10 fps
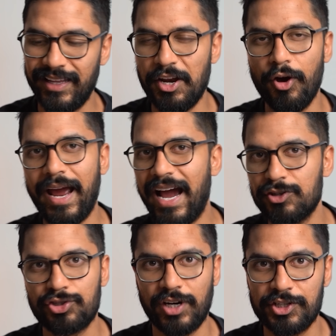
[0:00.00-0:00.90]
know how
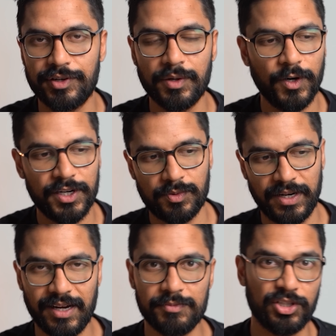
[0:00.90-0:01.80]
structuring works when it
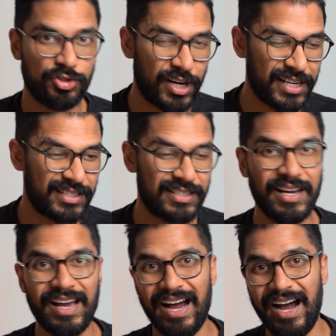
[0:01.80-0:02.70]
comes to trusts,
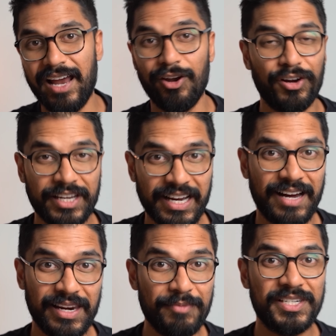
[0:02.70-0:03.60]
unlocking
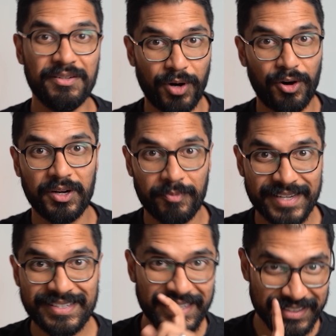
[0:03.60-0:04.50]
unlimited borrowing
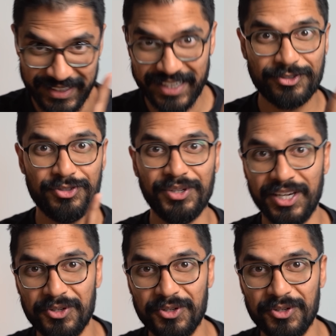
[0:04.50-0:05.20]
capacity. Yes, you can